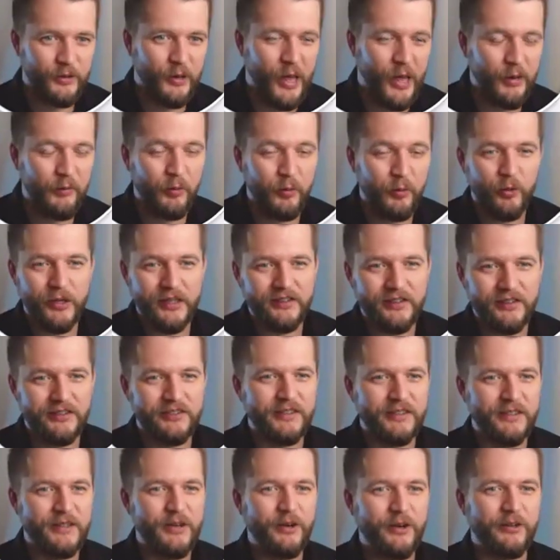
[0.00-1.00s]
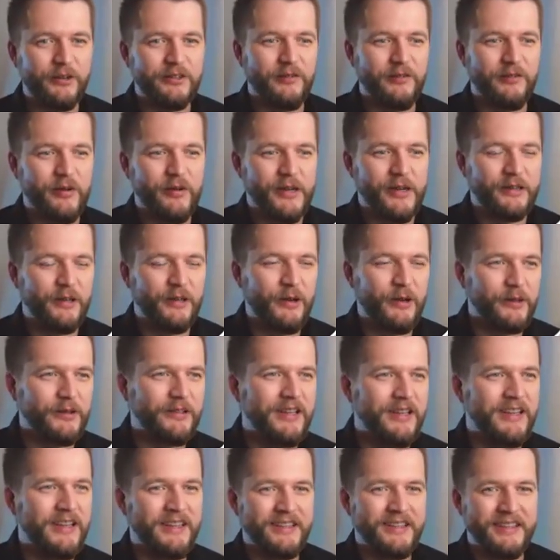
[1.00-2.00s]
libraries that cost quite a
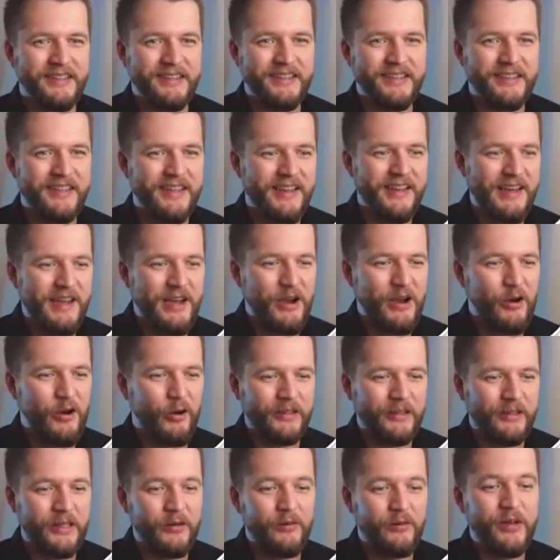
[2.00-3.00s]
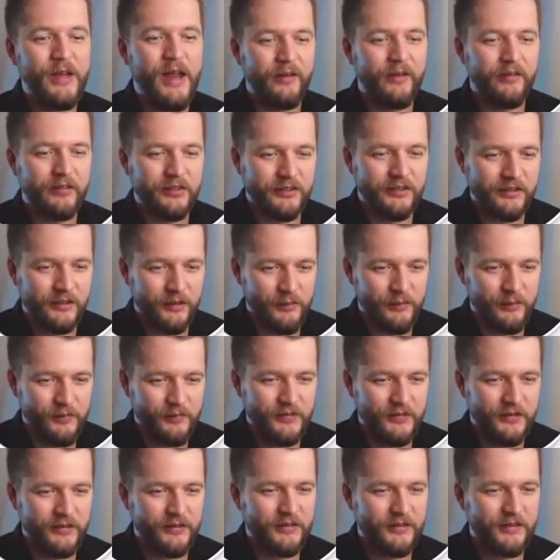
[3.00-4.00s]
lot, or do we have
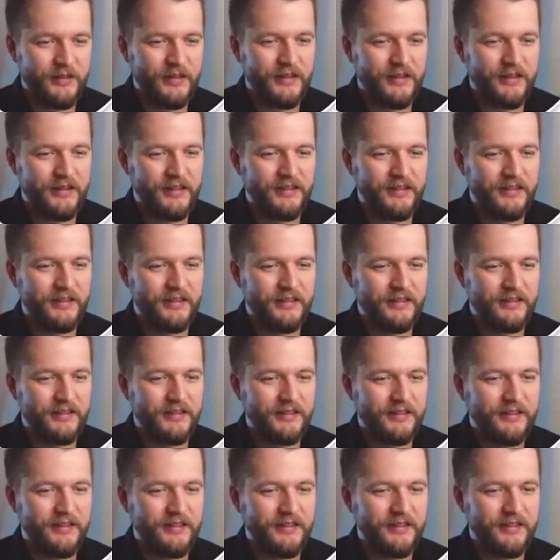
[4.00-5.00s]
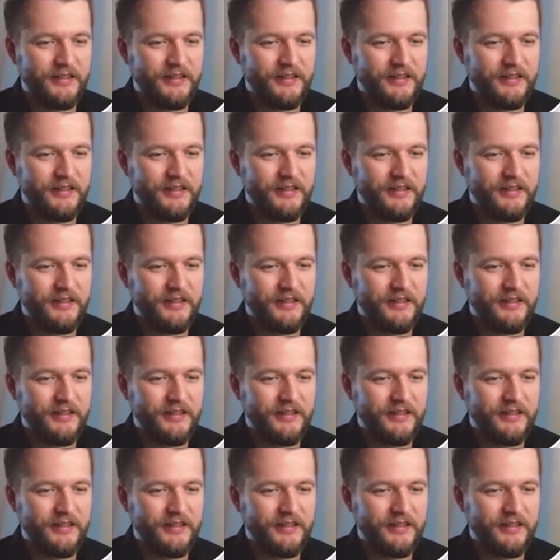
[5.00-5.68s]
some something to